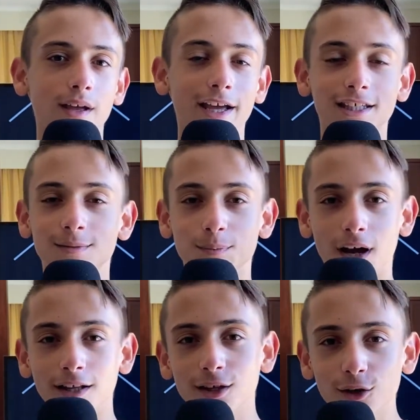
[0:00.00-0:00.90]

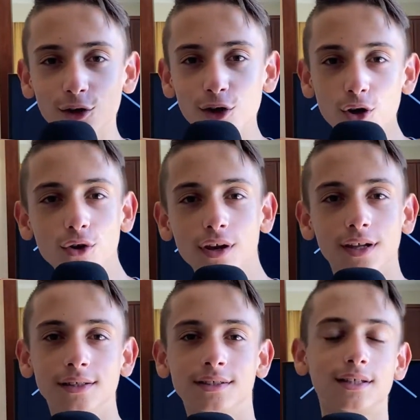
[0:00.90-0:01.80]
expand your
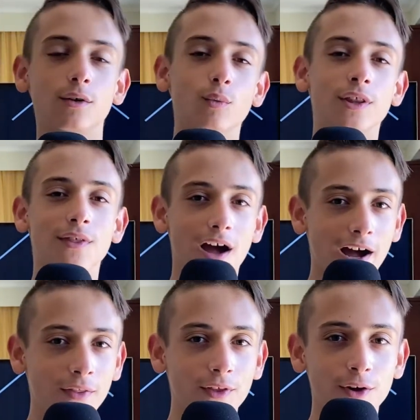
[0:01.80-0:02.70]
knowledge with
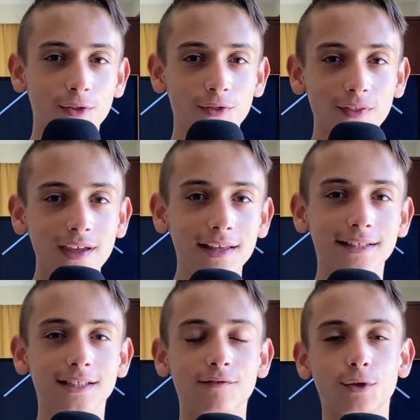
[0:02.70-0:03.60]
other
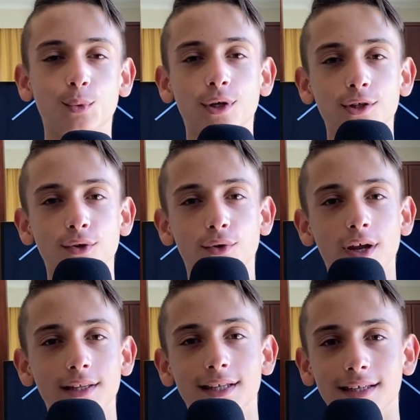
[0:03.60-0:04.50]
things. If you want to
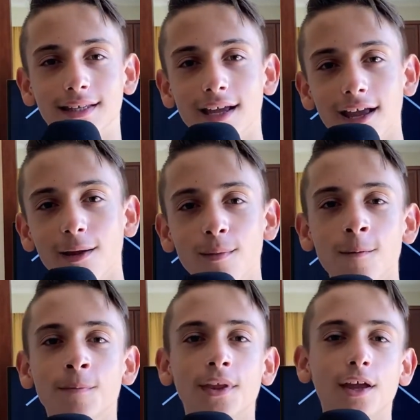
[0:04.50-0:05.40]
create a game
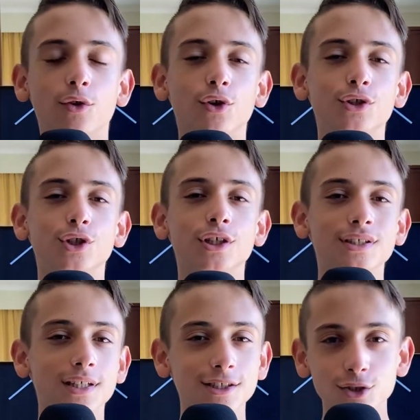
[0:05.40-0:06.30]
and you're
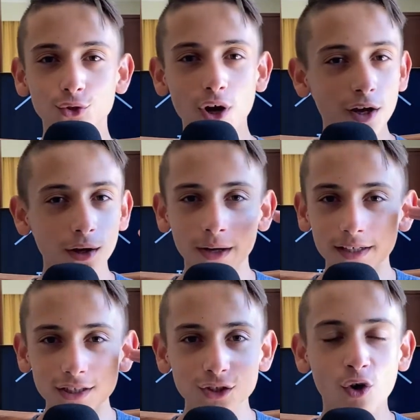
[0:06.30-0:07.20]
just
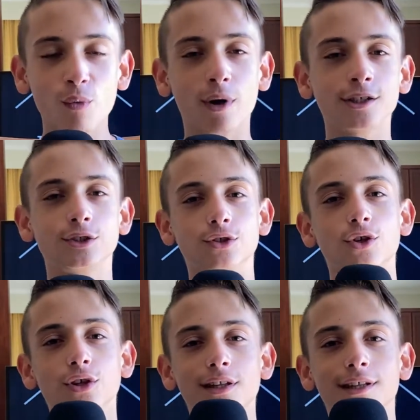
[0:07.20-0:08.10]
struggling so much, you
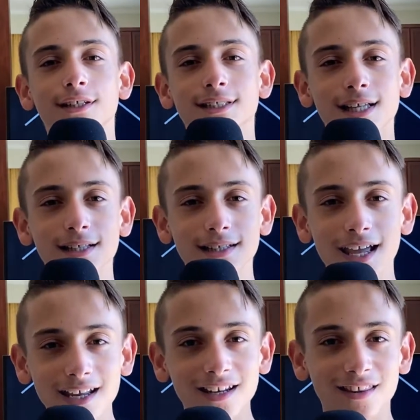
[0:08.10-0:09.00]
don't understand
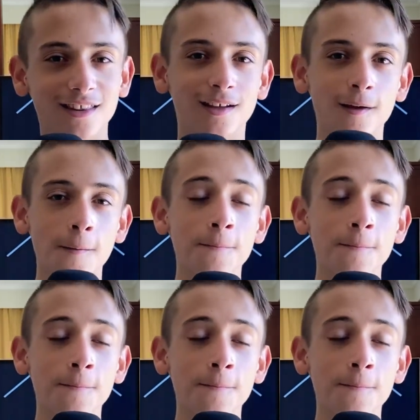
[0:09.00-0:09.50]
anything,